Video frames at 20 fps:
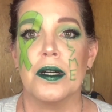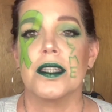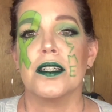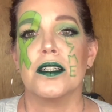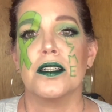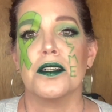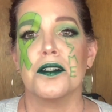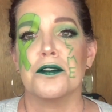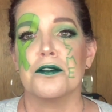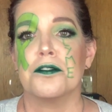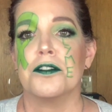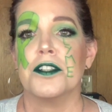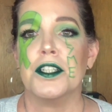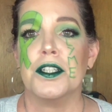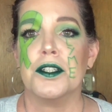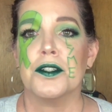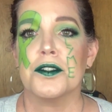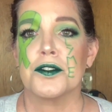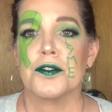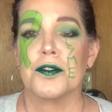The
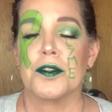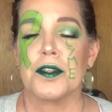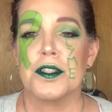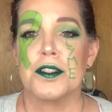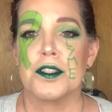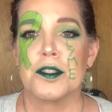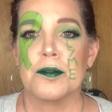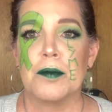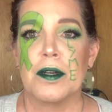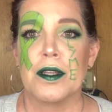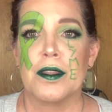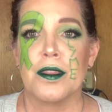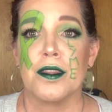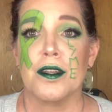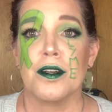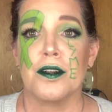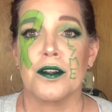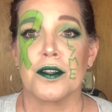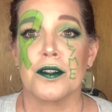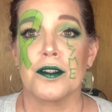videos for this month
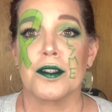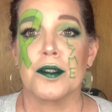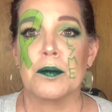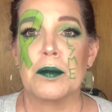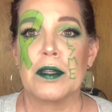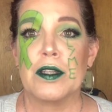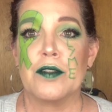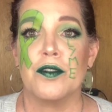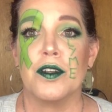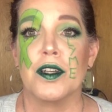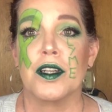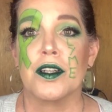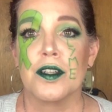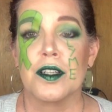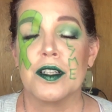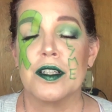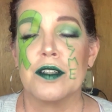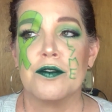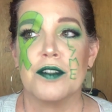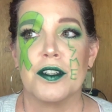are going to be
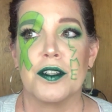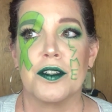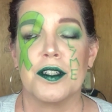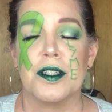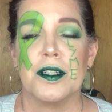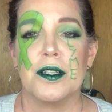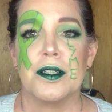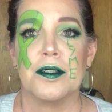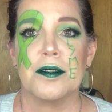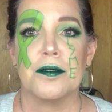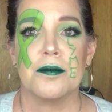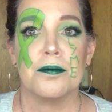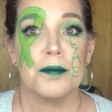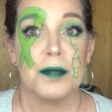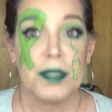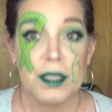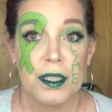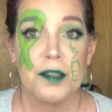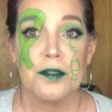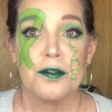very, very
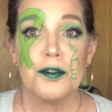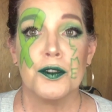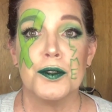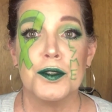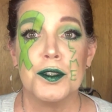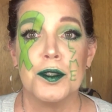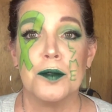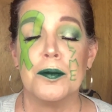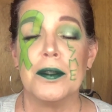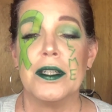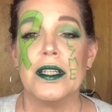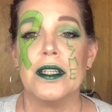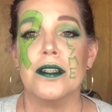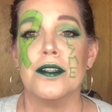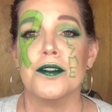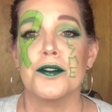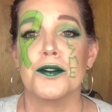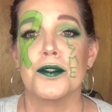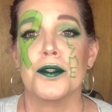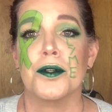meaningful to me,
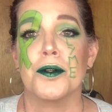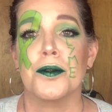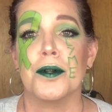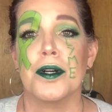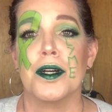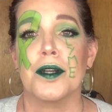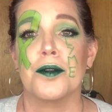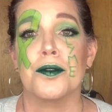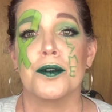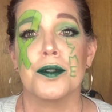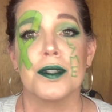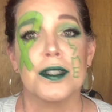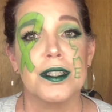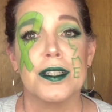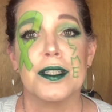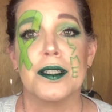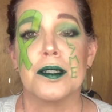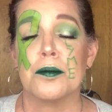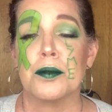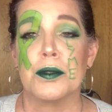so I
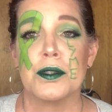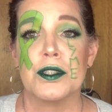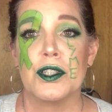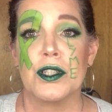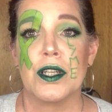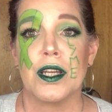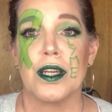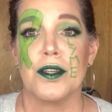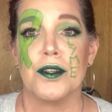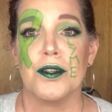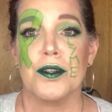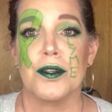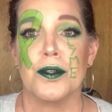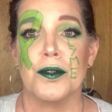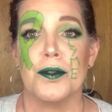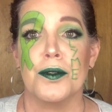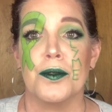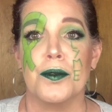really appreciate you